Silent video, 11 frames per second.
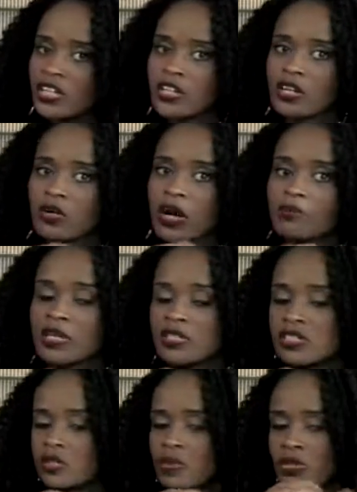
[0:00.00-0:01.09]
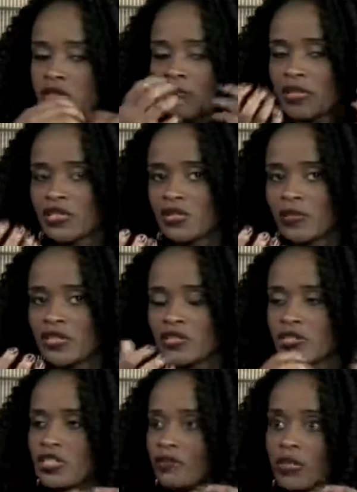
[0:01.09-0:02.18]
I mean, just because somebody's your mentor doesn't mean